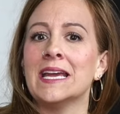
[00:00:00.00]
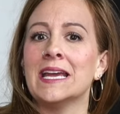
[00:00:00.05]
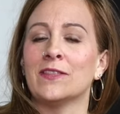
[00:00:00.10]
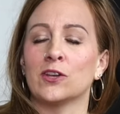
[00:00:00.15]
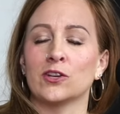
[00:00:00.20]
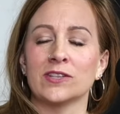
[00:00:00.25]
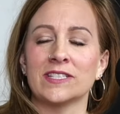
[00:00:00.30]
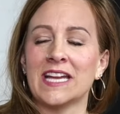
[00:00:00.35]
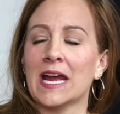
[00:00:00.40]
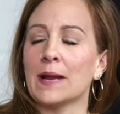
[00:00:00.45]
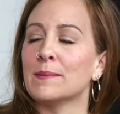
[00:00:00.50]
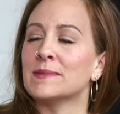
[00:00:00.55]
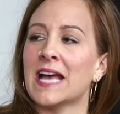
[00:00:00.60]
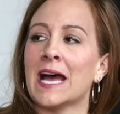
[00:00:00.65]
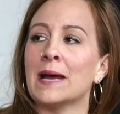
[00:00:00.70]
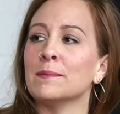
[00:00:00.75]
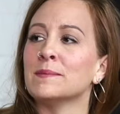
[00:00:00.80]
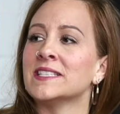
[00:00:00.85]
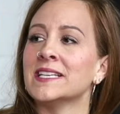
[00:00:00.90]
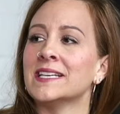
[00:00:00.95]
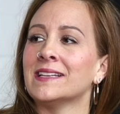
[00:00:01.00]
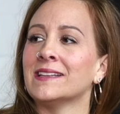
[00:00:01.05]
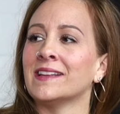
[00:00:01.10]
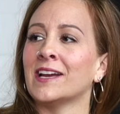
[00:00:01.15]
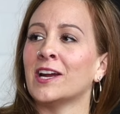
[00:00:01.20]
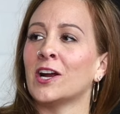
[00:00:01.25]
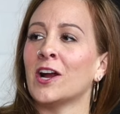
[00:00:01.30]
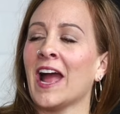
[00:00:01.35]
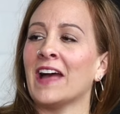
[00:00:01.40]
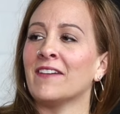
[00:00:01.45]
There's times I'm sitting
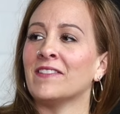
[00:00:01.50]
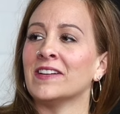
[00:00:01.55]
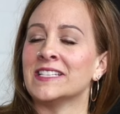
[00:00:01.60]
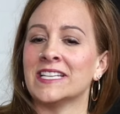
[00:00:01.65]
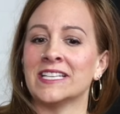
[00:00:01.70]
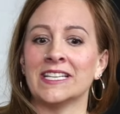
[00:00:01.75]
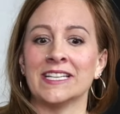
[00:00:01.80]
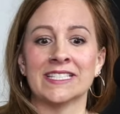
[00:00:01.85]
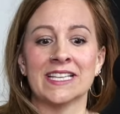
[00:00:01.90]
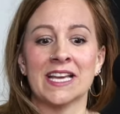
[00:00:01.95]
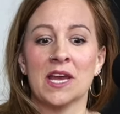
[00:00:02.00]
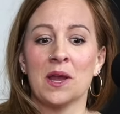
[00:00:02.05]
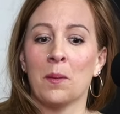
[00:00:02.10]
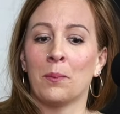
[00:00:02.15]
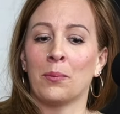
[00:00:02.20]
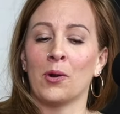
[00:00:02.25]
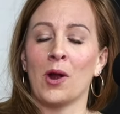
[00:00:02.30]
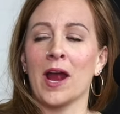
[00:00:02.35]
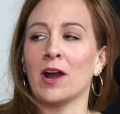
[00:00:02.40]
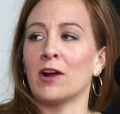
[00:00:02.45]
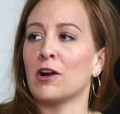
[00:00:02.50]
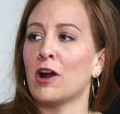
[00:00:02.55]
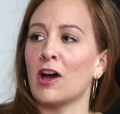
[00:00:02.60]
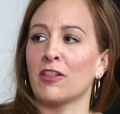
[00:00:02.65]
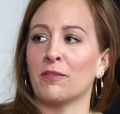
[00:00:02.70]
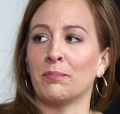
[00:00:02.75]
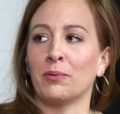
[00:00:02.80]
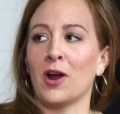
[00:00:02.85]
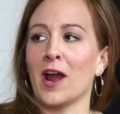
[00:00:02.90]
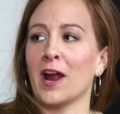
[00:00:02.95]
there having to just prior auth,
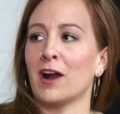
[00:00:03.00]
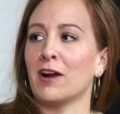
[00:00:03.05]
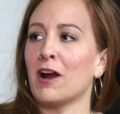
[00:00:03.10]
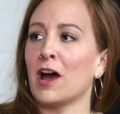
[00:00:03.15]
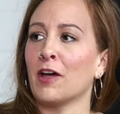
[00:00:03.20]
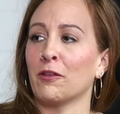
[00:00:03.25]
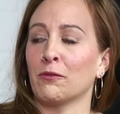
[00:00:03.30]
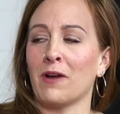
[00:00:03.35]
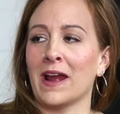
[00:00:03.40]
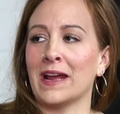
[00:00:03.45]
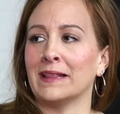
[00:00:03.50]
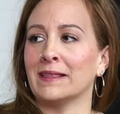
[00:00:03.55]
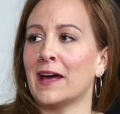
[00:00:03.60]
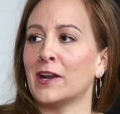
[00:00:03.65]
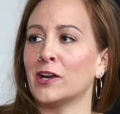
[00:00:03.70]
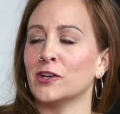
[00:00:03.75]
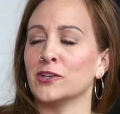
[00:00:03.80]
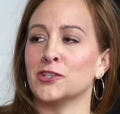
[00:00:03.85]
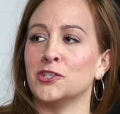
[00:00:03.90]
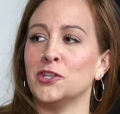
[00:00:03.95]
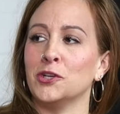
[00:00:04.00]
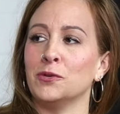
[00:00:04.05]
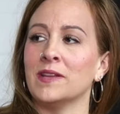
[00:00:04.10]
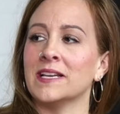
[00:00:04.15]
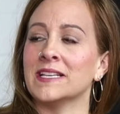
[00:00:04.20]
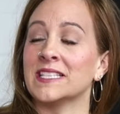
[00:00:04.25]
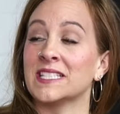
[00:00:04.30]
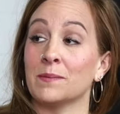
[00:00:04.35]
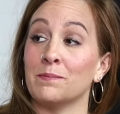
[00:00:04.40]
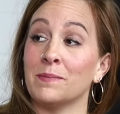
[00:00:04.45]
prior auth, write letters, do
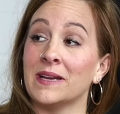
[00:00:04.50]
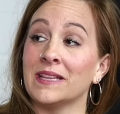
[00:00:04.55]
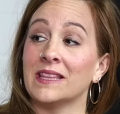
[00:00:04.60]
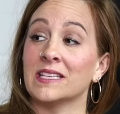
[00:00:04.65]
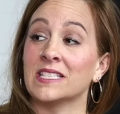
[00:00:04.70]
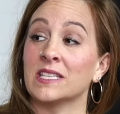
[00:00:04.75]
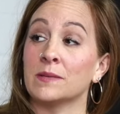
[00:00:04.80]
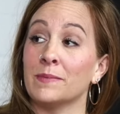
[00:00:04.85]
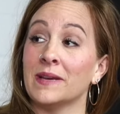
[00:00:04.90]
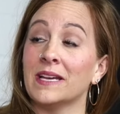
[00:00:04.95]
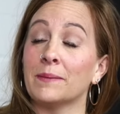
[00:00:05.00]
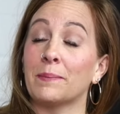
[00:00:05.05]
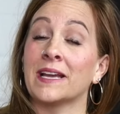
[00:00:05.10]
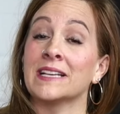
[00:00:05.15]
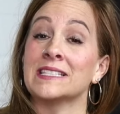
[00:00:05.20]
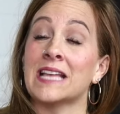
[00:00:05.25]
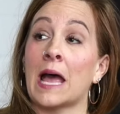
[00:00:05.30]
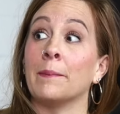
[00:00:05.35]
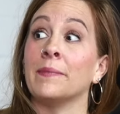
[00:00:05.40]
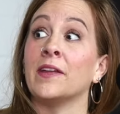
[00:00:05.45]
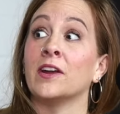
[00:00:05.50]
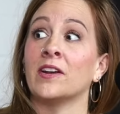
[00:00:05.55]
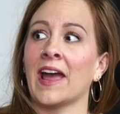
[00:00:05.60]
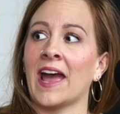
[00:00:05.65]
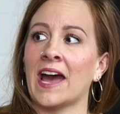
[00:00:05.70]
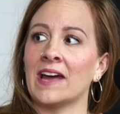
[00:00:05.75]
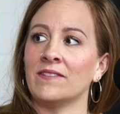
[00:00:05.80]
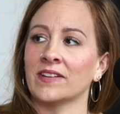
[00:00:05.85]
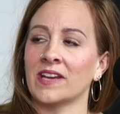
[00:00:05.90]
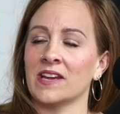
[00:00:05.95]
this, submit this, submit, because I'm there to
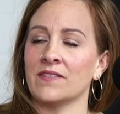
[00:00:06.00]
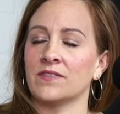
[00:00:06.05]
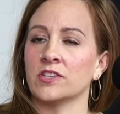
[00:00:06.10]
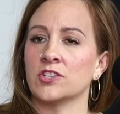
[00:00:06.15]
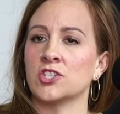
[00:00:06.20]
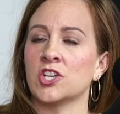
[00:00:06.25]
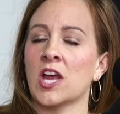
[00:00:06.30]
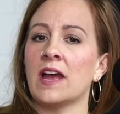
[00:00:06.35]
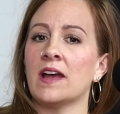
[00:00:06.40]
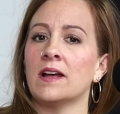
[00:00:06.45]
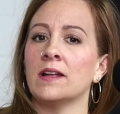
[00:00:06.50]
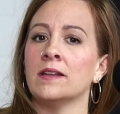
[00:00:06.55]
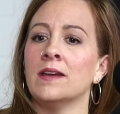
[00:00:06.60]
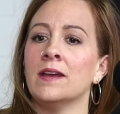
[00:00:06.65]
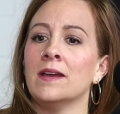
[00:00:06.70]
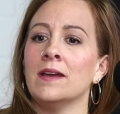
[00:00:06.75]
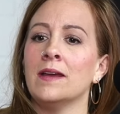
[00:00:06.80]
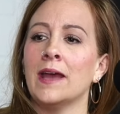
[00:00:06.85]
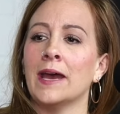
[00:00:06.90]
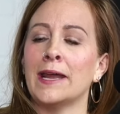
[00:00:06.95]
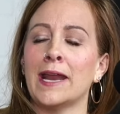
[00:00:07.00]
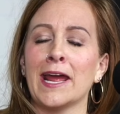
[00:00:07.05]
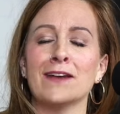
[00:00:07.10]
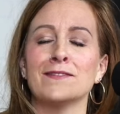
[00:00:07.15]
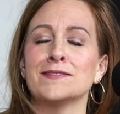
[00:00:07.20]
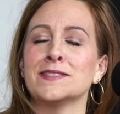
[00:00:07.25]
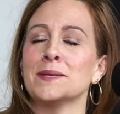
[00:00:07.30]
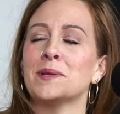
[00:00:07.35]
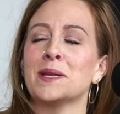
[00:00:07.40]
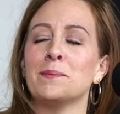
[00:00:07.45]
advocate for the child. And I have
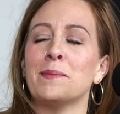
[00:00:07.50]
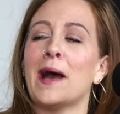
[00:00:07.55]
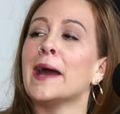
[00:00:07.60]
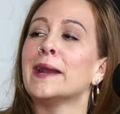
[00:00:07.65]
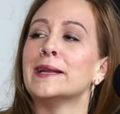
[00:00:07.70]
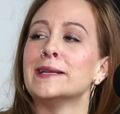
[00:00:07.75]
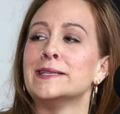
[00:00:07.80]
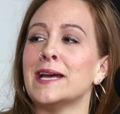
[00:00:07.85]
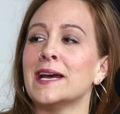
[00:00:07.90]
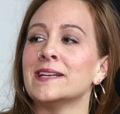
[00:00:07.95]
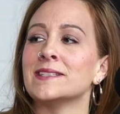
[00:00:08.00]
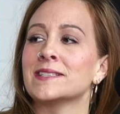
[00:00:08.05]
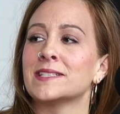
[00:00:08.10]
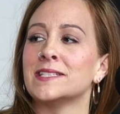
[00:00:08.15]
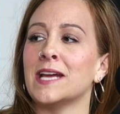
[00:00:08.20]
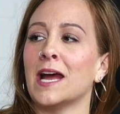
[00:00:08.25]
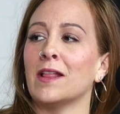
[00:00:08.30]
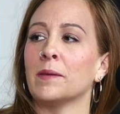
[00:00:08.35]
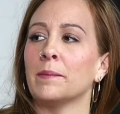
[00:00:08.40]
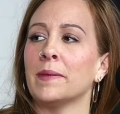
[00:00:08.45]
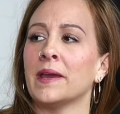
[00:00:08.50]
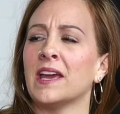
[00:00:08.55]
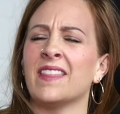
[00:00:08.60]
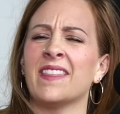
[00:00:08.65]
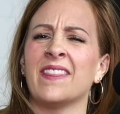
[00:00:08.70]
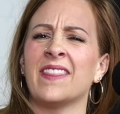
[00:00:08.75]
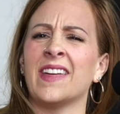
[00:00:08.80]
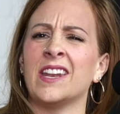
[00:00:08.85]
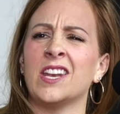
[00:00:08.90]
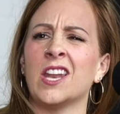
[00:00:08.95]
somebody behind a desk telling me
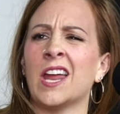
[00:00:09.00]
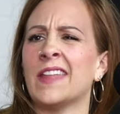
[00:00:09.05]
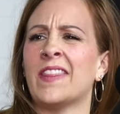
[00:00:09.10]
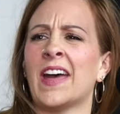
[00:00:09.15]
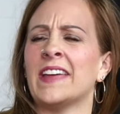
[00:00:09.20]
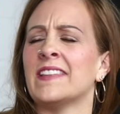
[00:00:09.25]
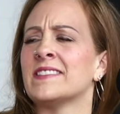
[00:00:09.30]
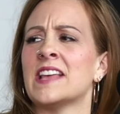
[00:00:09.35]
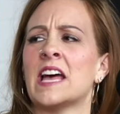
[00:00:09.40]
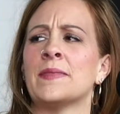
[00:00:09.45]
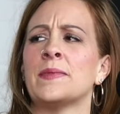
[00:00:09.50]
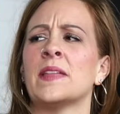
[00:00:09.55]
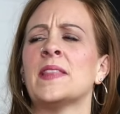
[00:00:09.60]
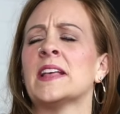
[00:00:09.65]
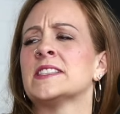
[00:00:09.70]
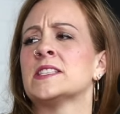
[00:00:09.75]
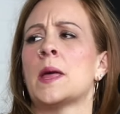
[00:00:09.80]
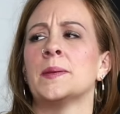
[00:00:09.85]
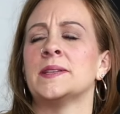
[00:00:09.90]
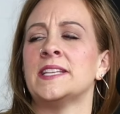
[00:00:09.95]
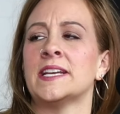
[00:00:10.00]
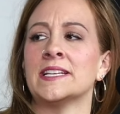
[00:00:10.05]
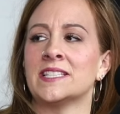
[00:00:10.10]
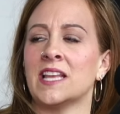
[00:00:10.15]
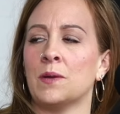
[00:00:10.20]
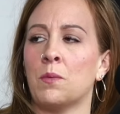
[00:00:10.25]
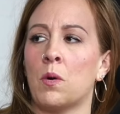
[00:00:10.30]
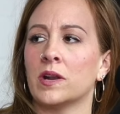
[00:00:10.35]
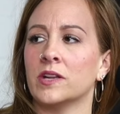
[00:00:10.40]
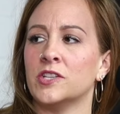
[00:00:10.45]
that that's not, that's not the test they
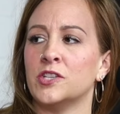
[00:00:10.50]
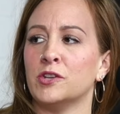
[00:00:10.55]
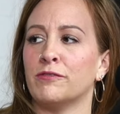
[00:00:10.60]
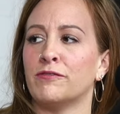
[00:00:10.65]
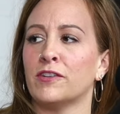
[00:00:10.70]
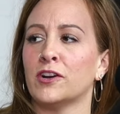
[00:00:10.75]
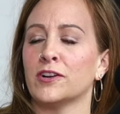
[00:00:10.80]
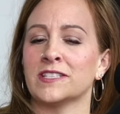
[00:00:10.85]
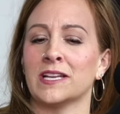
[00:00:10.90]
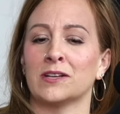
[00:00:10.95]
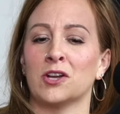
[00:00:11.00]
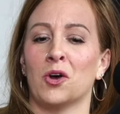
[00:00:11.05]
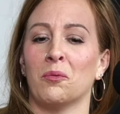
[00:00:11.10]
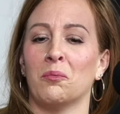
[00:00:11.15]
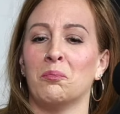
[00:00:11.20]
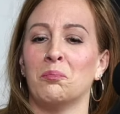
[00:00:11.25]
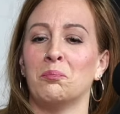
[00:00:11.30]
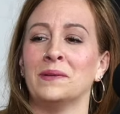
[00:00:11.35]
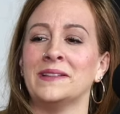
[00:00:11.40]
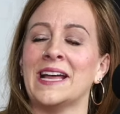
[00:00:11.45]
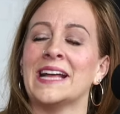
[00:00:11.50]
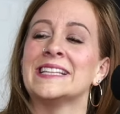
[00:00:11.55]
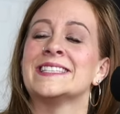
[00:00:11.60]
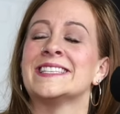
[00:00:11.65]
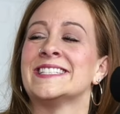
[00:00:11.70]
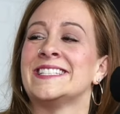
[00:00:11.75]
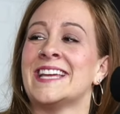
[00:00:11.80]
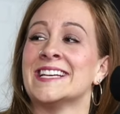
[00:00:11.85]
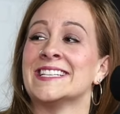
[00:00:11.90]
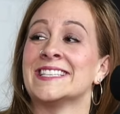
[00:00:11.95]
want to do first. Like, oh, but that's
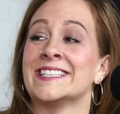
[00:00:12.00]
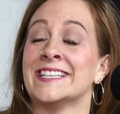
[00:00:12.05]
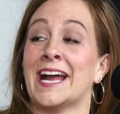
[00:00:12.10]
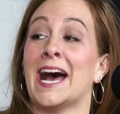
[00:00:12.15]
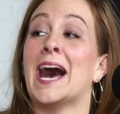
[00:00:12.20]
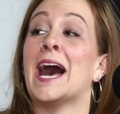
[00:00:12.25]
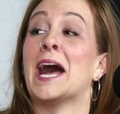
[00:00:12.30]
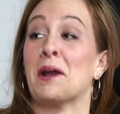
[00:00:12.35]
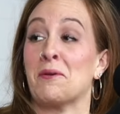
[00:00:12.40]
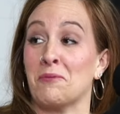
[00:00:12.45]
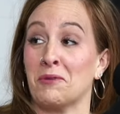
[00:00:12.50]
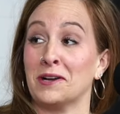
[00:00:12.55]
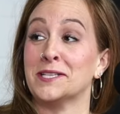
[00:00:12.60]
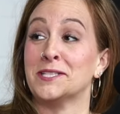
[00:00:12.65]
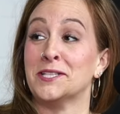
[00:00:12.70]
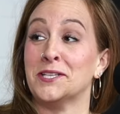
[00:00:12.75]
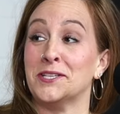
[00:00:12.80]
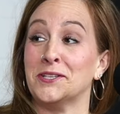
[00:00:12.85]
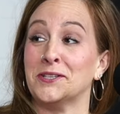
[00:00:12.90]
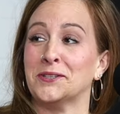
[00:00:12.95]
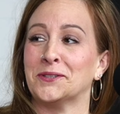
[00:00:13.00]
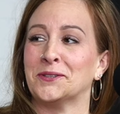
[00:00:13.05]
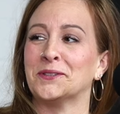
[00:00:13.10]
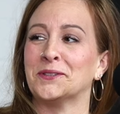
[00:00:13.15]
the test that I want that's, to do,